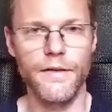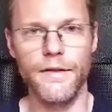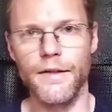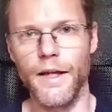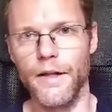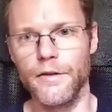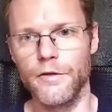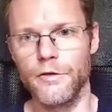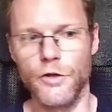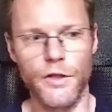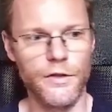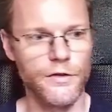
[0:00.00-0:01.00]
then
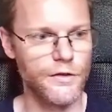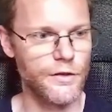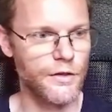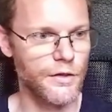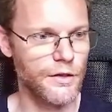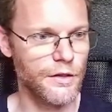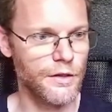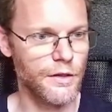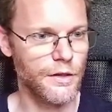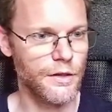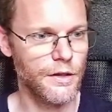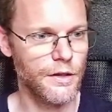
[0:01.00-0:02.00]
just,
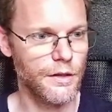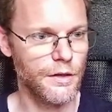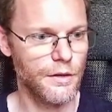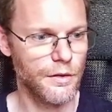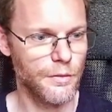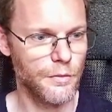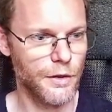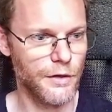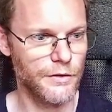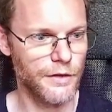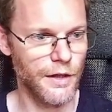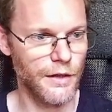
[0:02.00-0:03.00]
where is
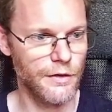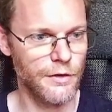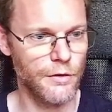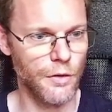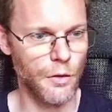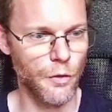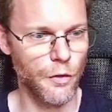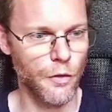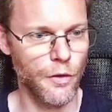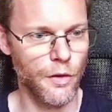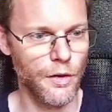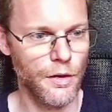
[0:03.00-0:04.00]
that, growth?
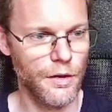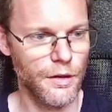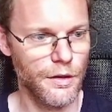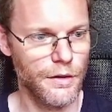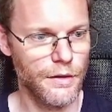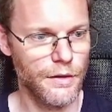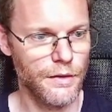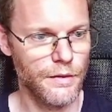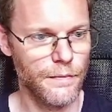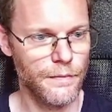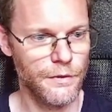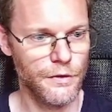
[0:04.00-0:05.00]

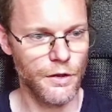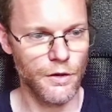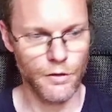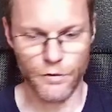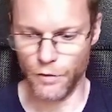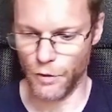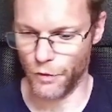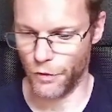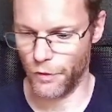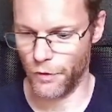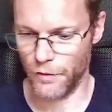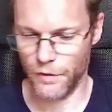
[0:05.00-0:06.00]
So
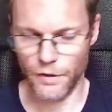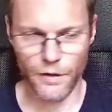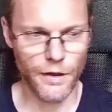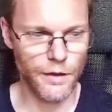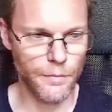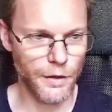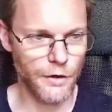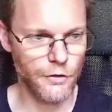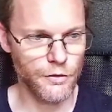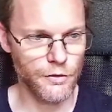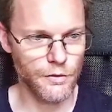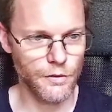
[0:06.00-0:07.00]
growth
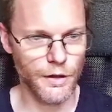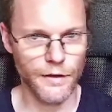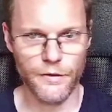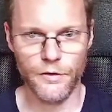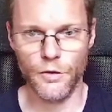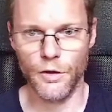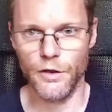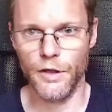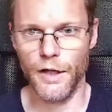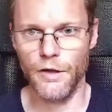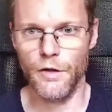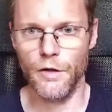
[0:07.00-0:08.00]
animation, let's turn
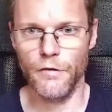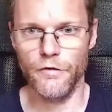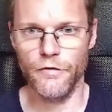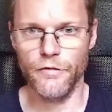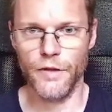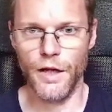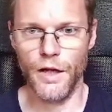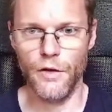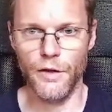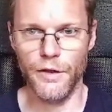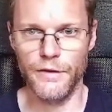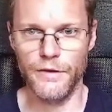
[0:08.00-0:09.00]
that off. Now
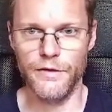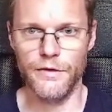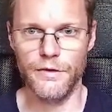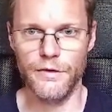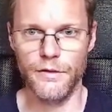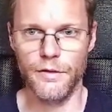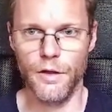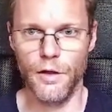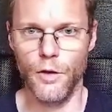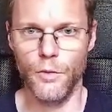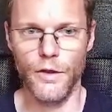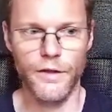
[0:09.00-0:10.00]
it's
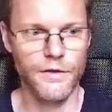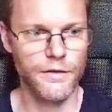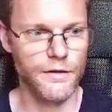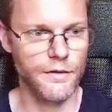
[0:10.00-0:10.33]
always